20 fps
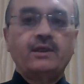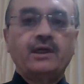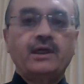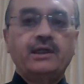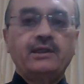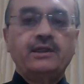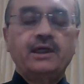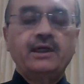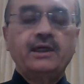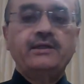
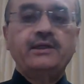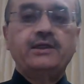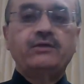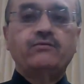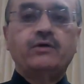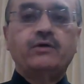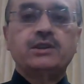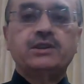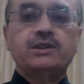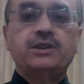And then
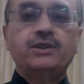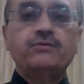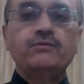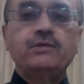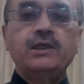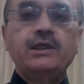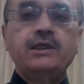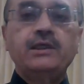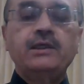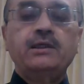it was
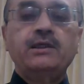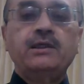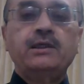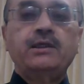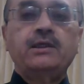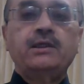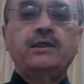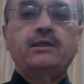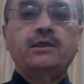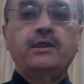duly
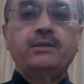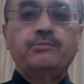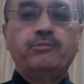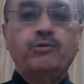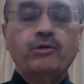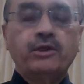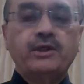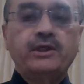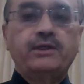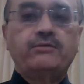
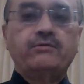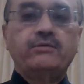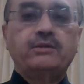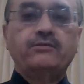reported